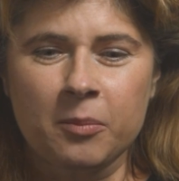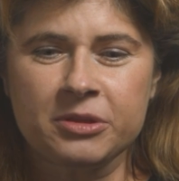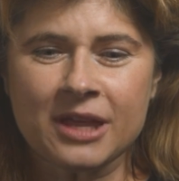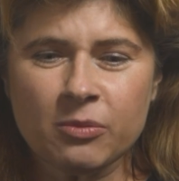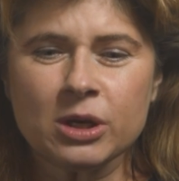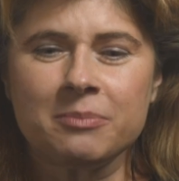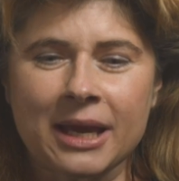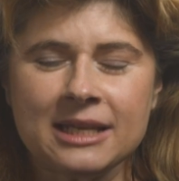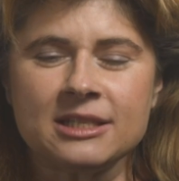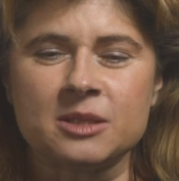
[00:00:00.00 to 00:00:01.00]
But then what
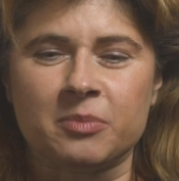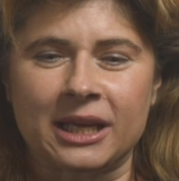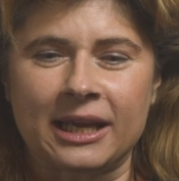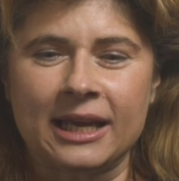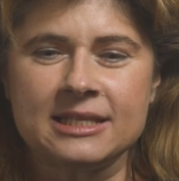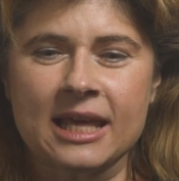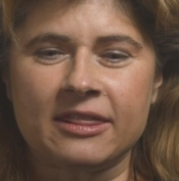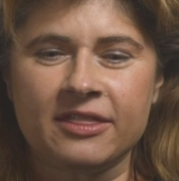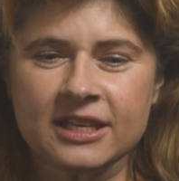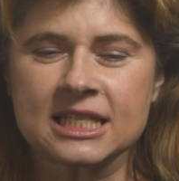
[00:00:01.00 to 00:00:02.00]
amazes me is
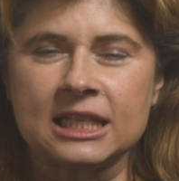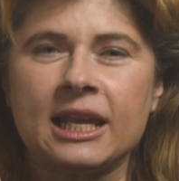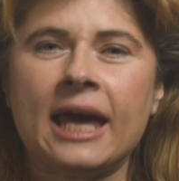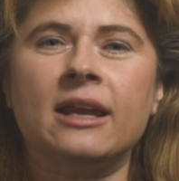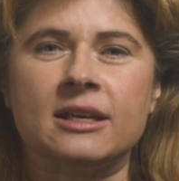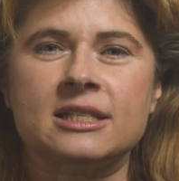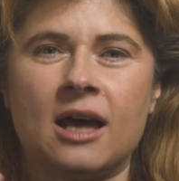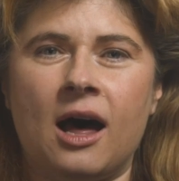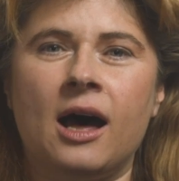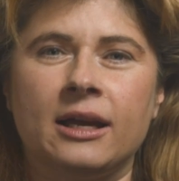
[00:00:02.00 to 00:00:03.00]
that this led us
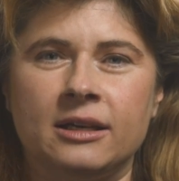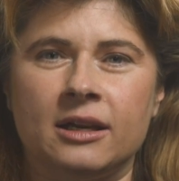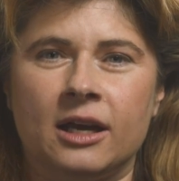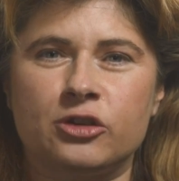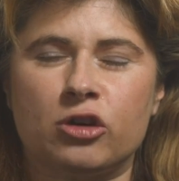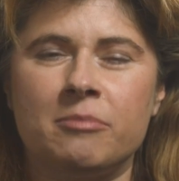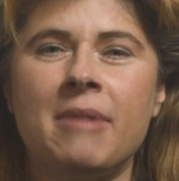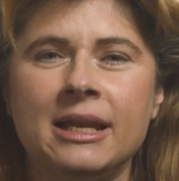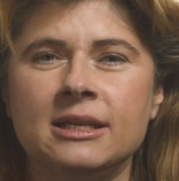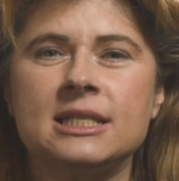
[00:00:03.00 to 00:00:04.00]
on a
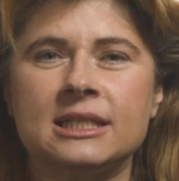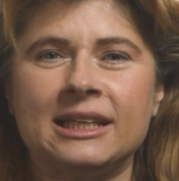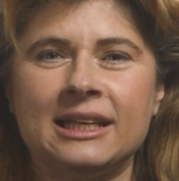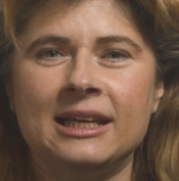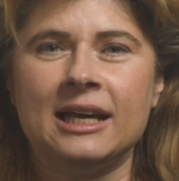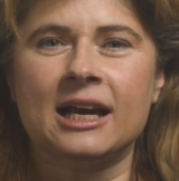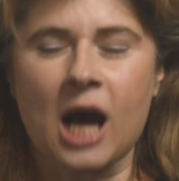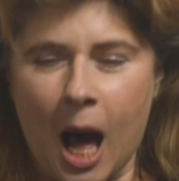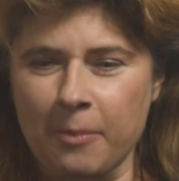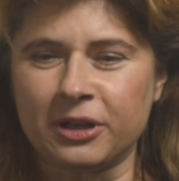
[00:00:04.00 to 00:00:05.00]
tremendously
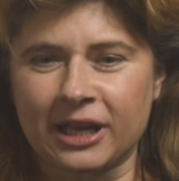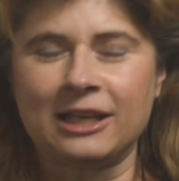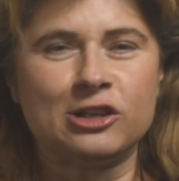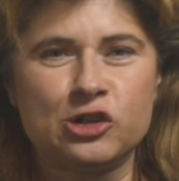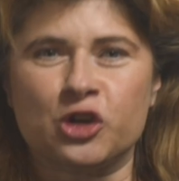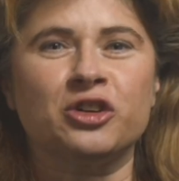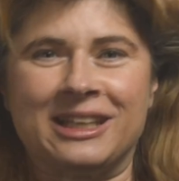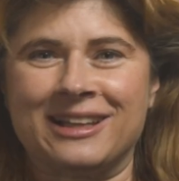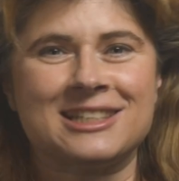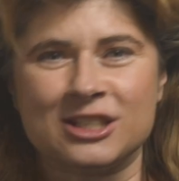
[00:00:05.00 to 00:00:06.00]
complicated
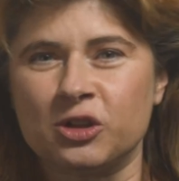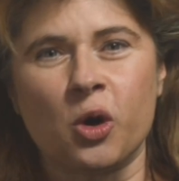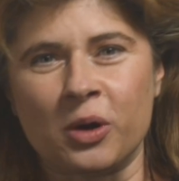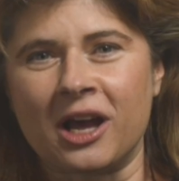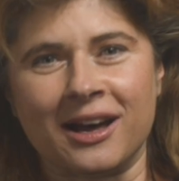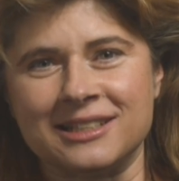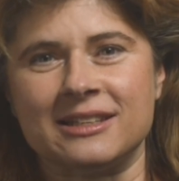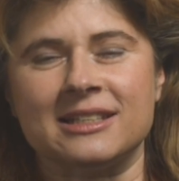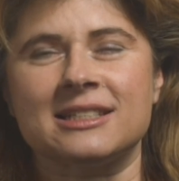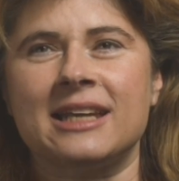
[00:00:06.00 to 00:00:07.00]
journey that's still going on to
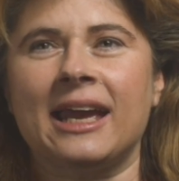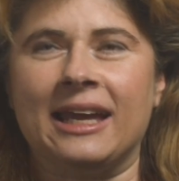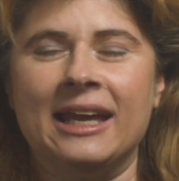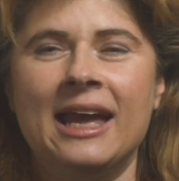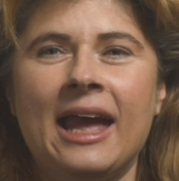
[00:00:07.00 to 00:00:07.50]
this day,